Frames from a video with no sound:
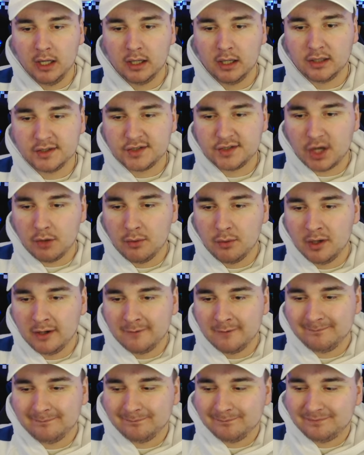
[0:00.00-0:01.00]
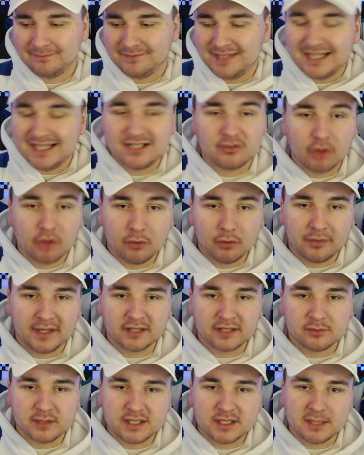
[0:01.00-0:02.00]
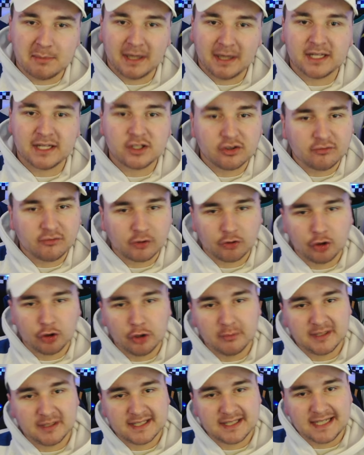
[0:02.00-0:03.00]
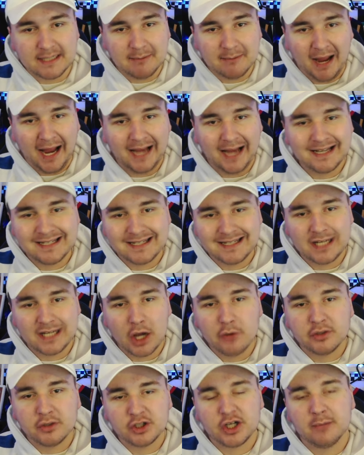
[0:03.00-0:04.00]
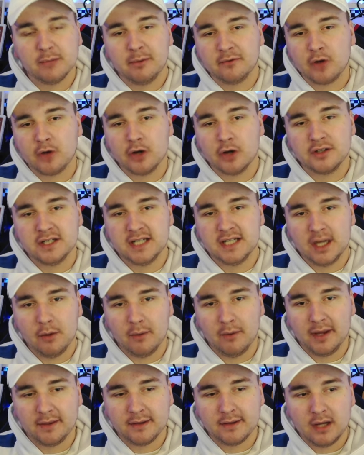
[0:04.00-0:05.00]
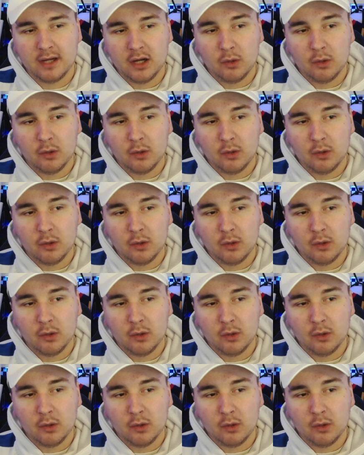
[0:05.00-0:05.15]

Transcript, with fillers: So these are all things which the manager and recruitment team and the ownership have got to deal with.